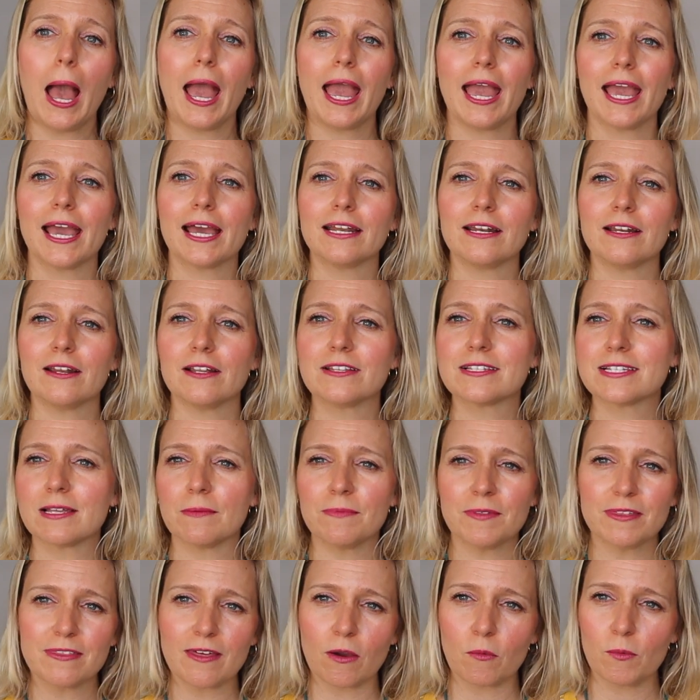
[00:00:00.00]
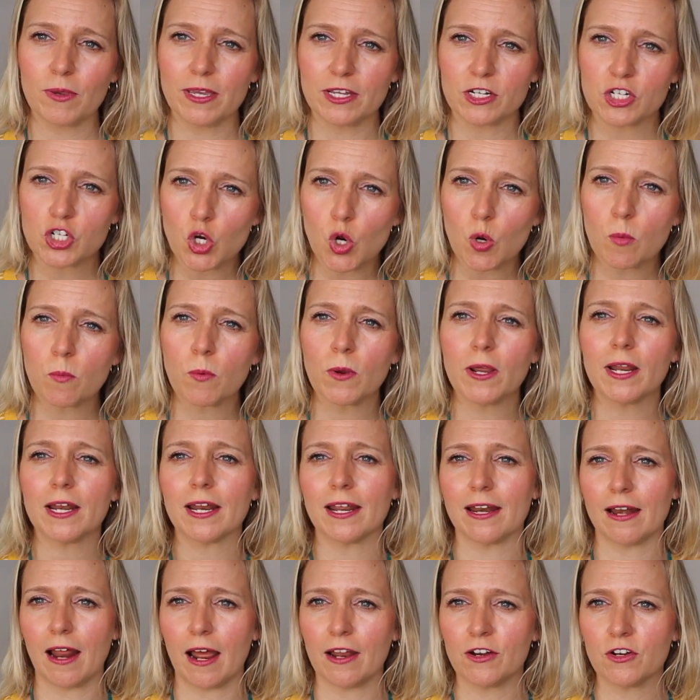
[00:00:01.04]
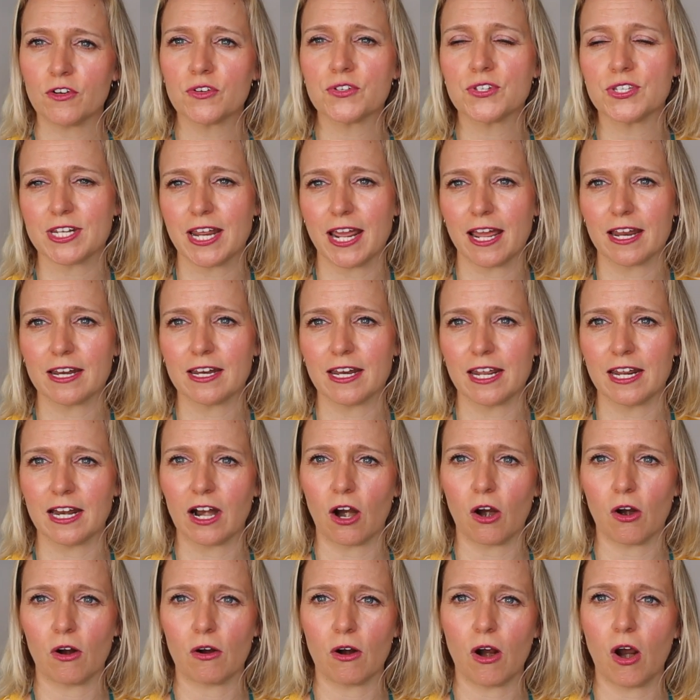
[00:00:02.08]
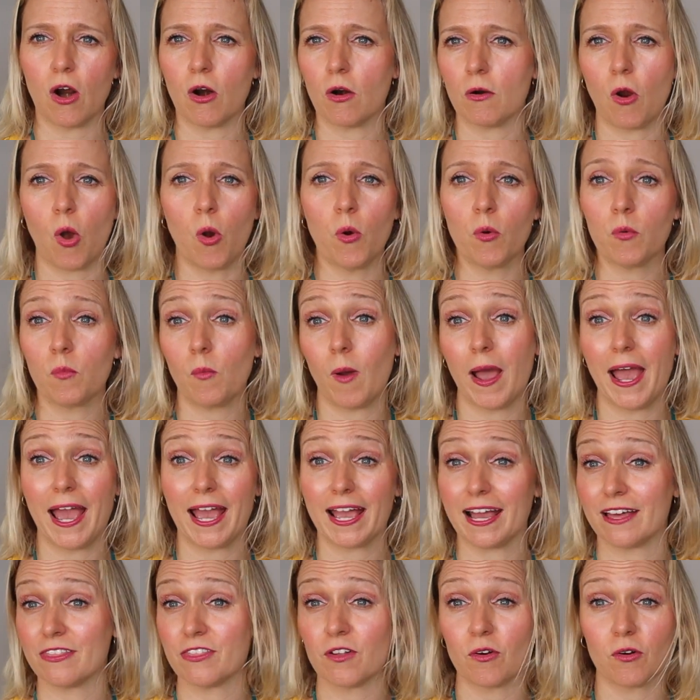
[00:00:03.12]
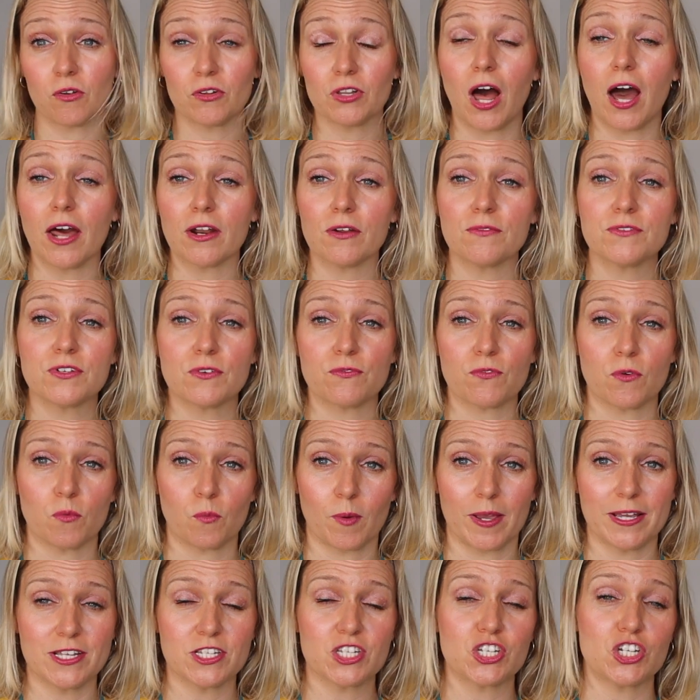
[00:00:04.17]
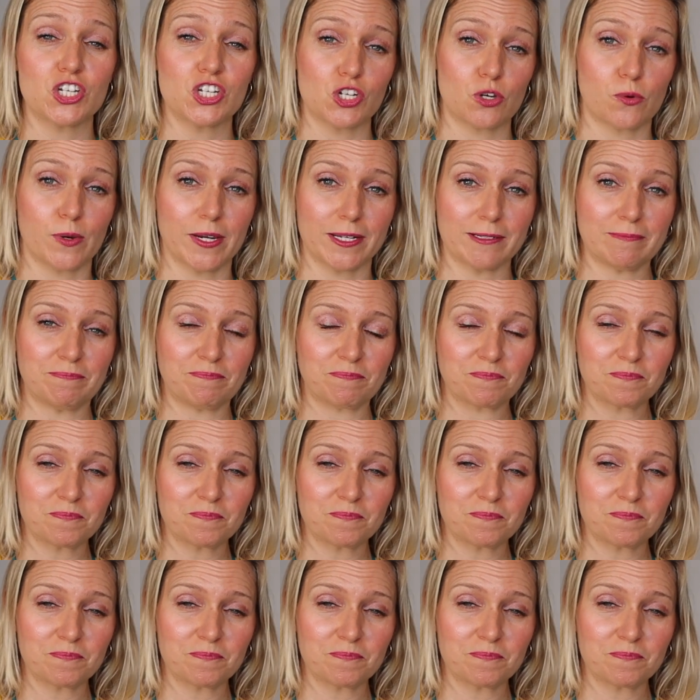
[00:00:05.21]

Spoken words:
and something that we interpret and understand in our own way. And there are a lot of different ways to do it.